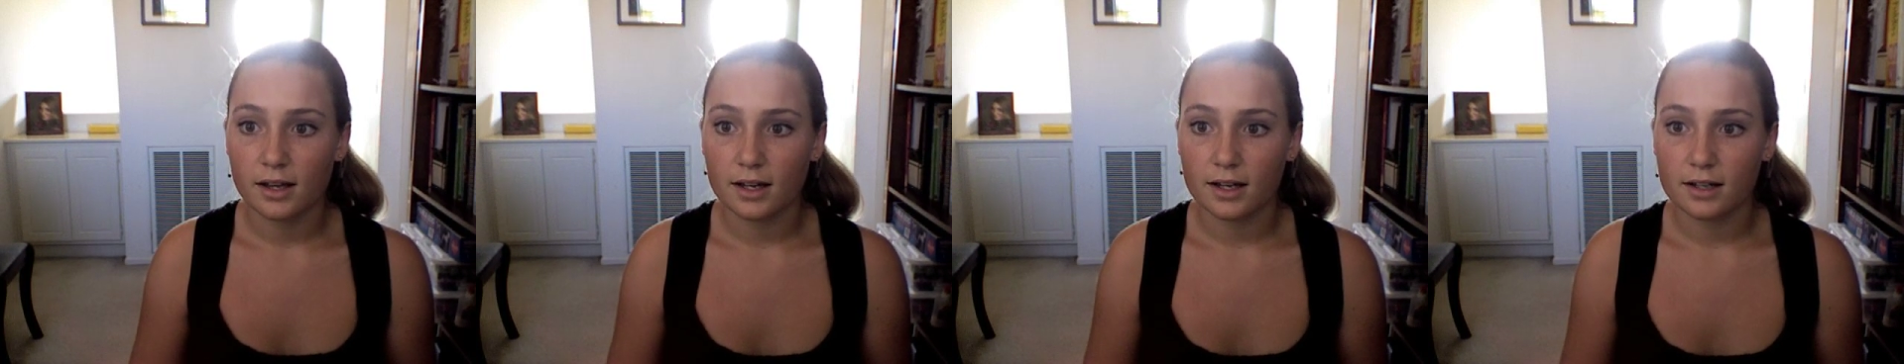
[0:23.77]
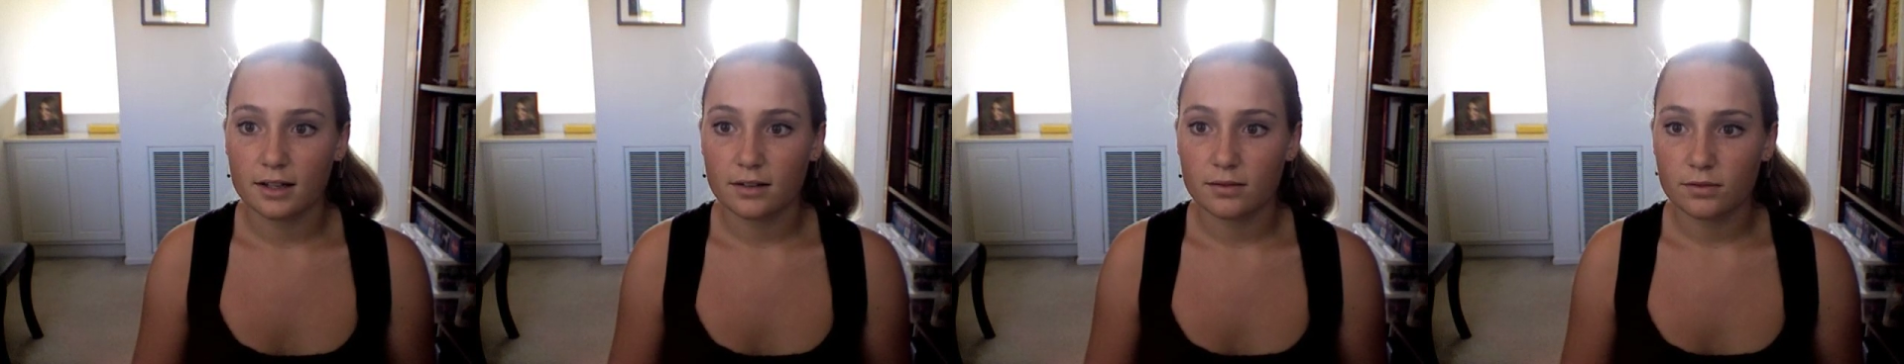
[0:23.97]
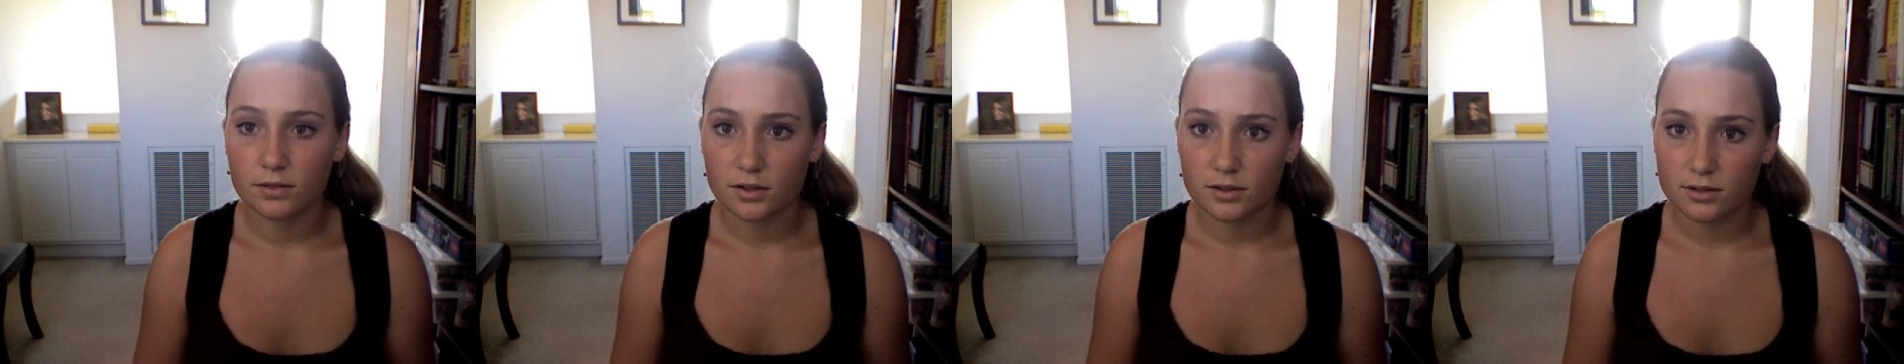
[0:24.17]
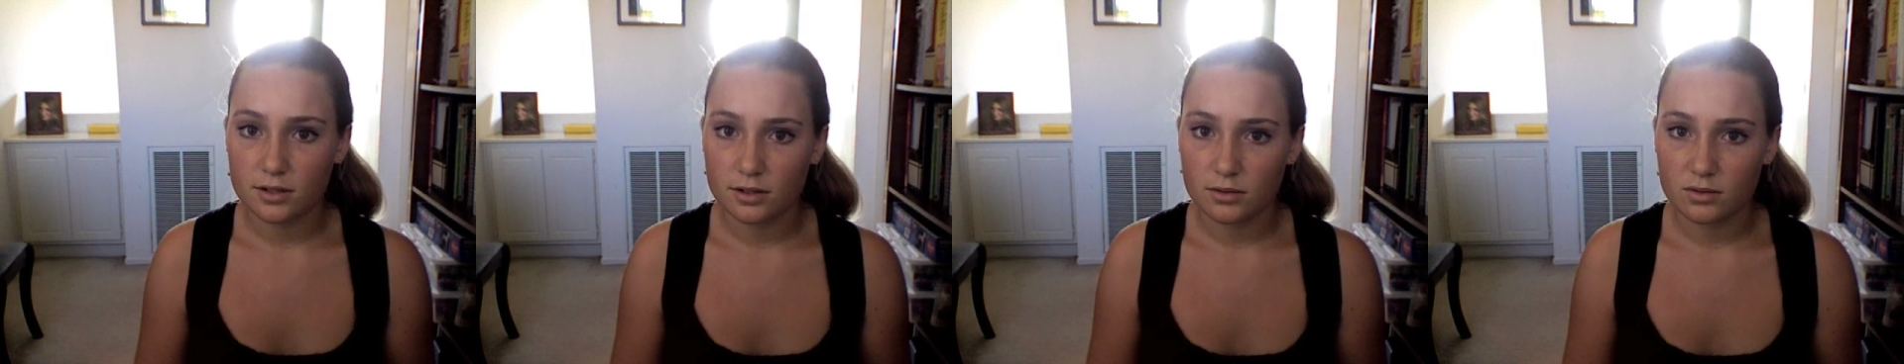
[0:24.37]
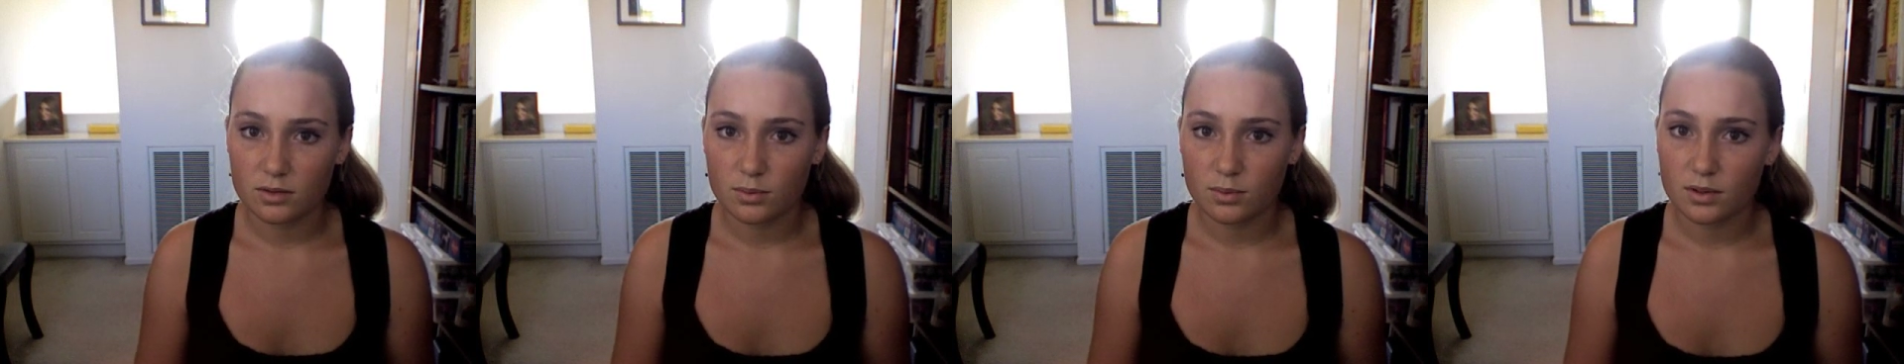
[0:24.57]
And at
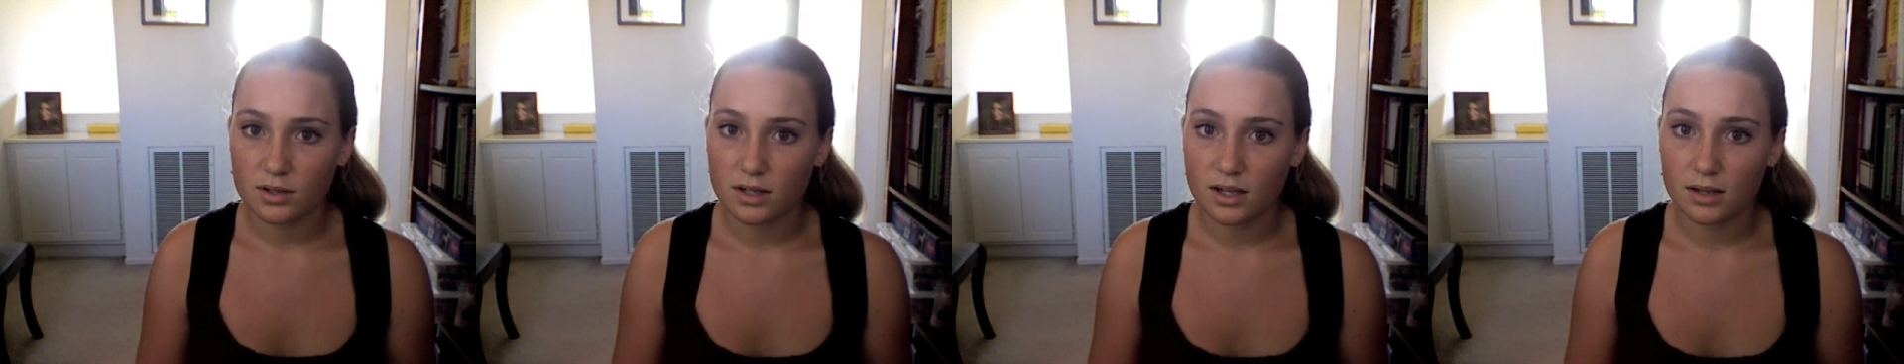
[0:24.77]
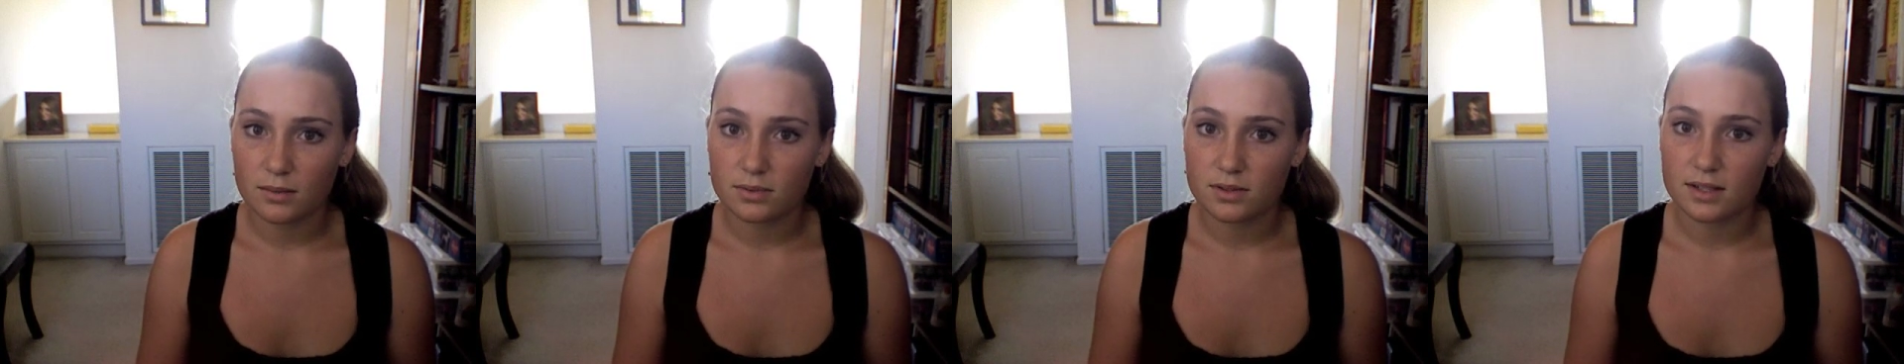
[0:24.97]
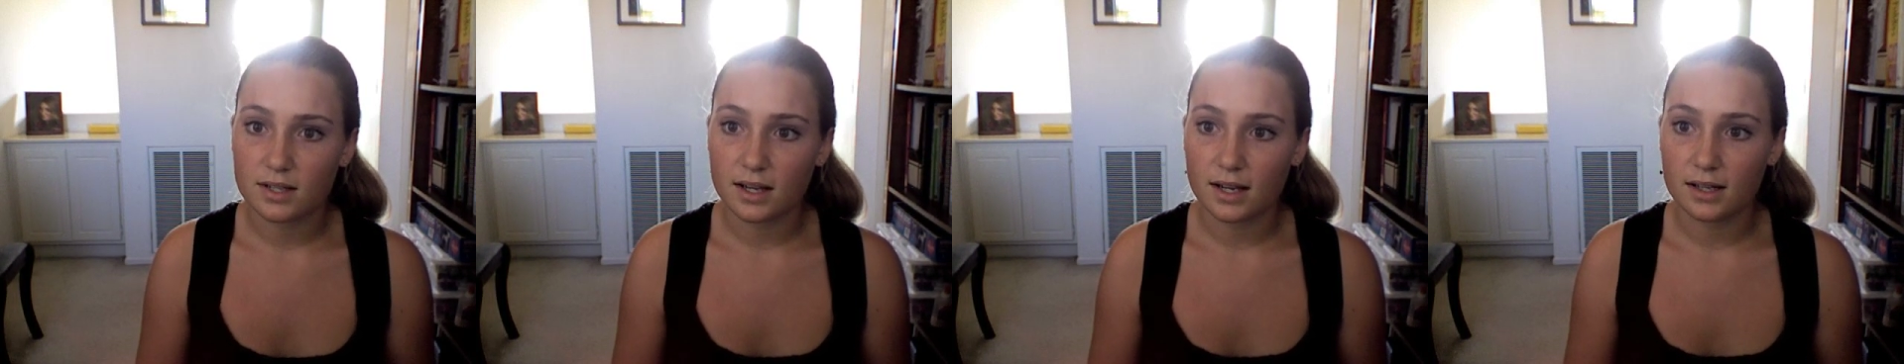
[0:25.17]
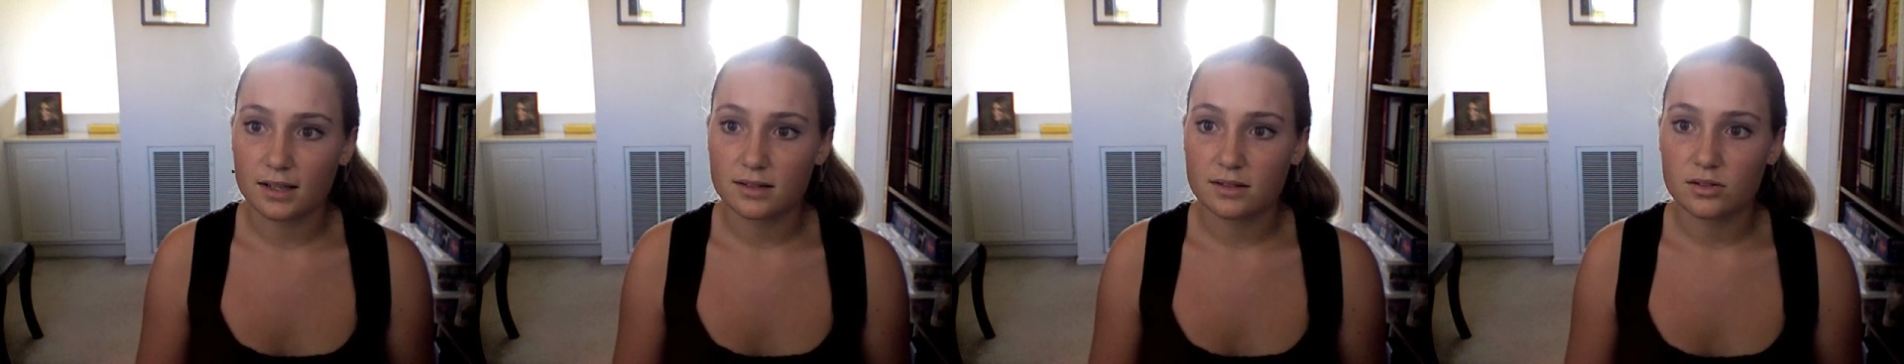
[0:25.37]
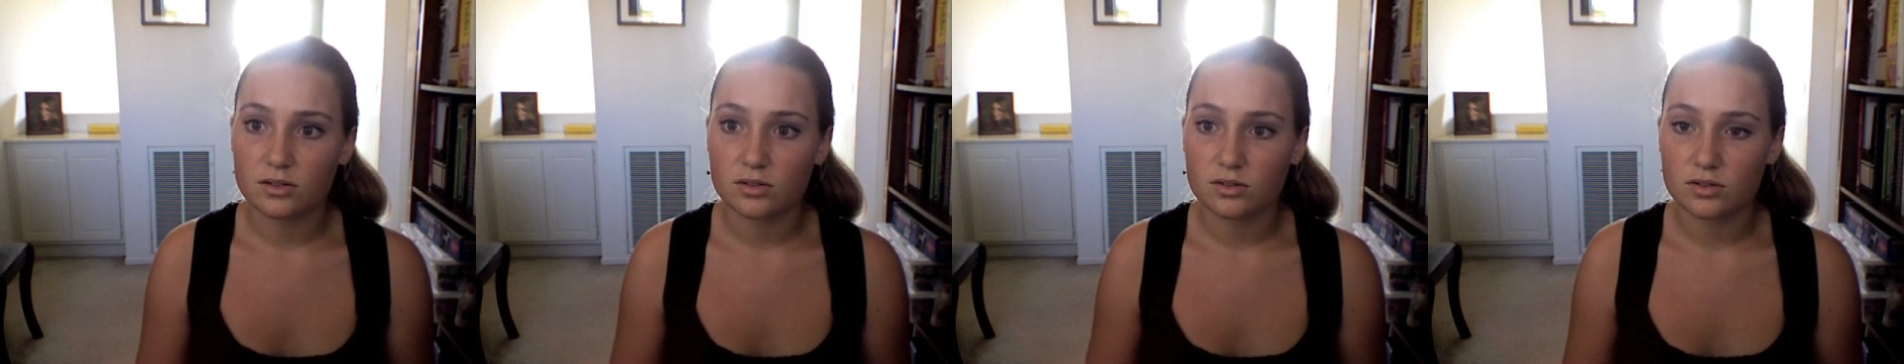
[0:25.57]
first he was pretty upset,